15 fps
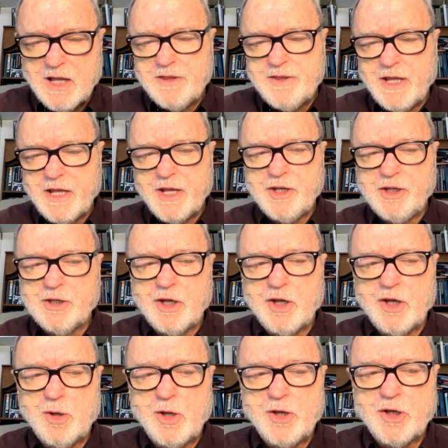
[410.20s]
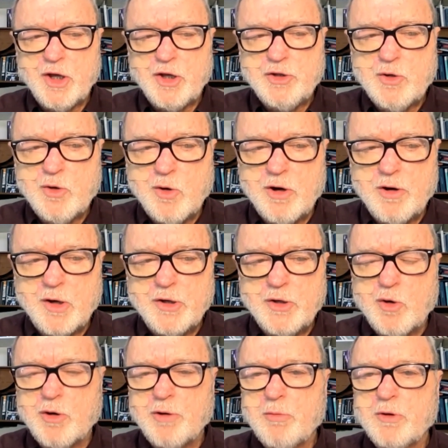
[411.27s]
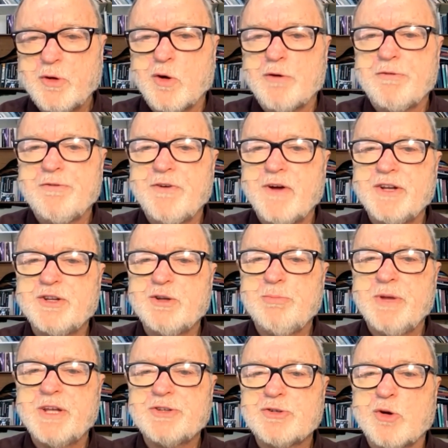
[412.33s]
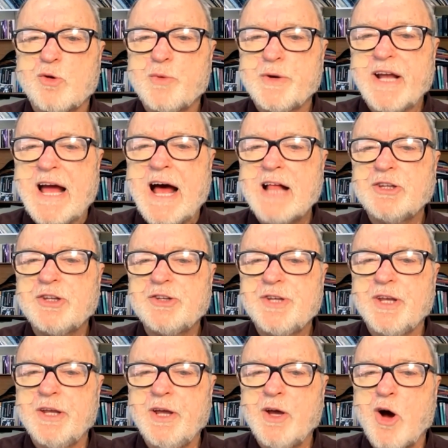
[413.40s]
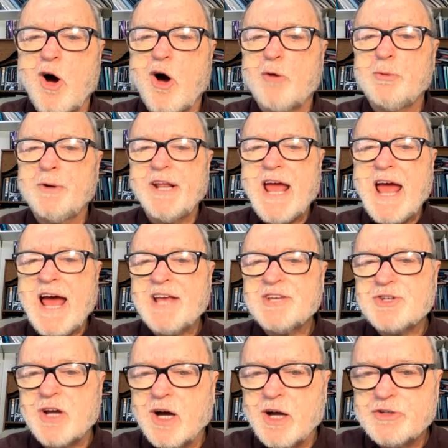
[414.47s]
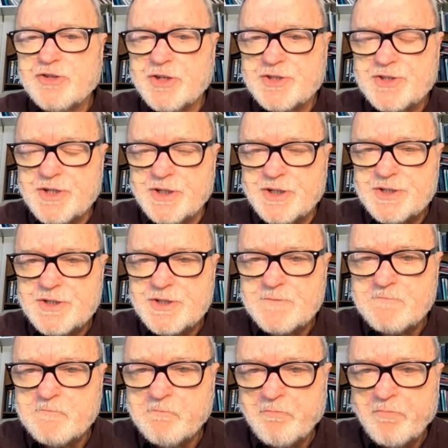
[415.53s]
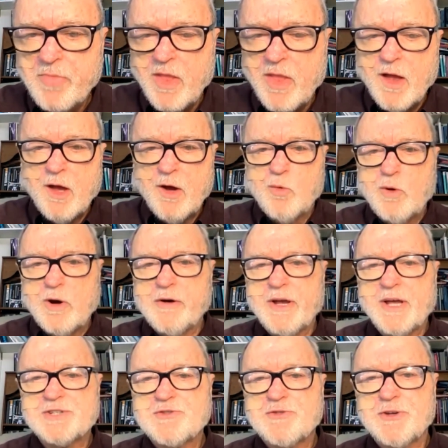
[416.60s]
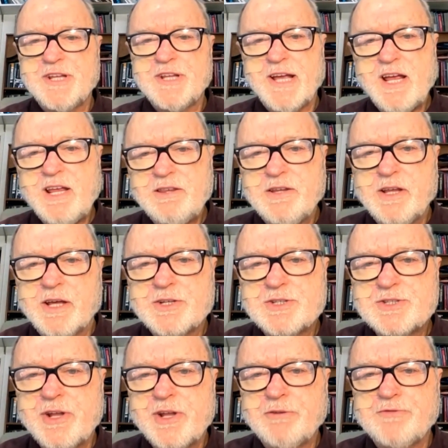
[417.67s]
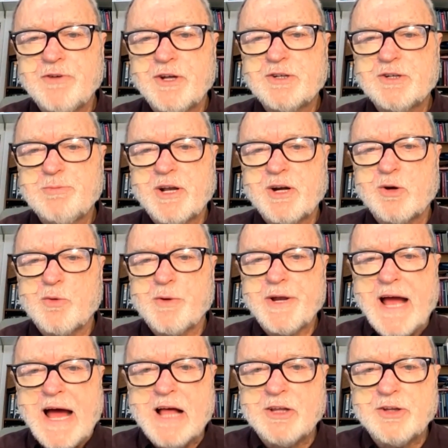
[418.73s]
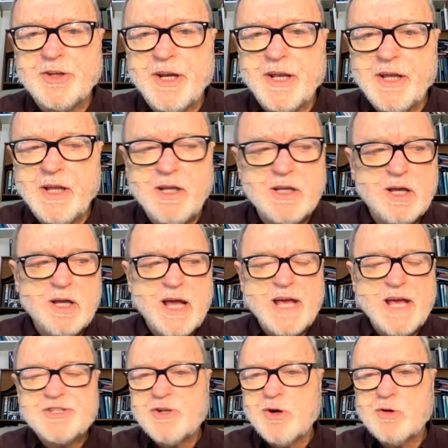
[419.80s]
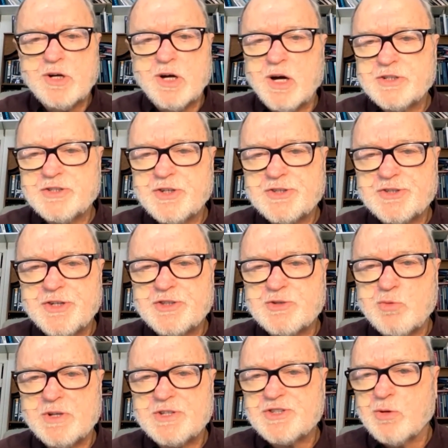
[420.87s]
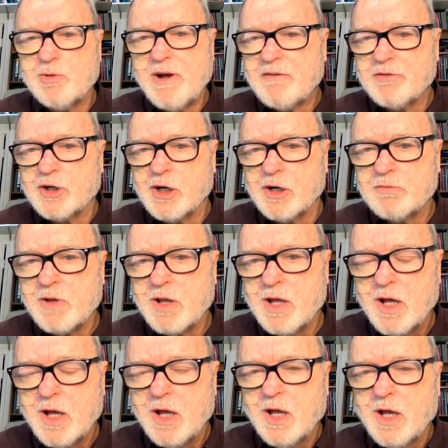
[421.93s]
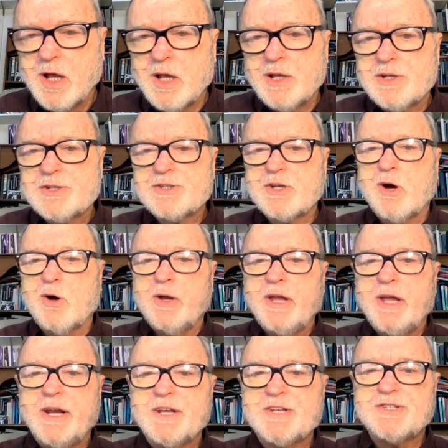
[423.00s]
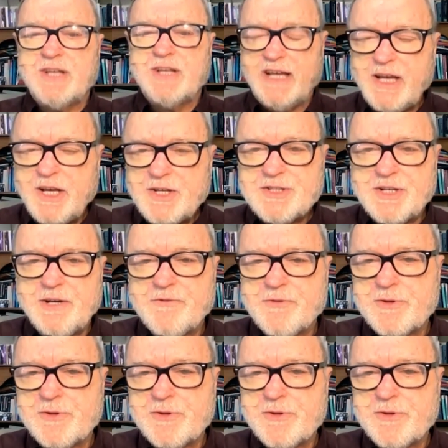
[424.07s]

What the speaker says: then your fundamental reality already has consciousness. Whereas for the atheist, their fundamental reality has no consciousness whatsoever. So it is easy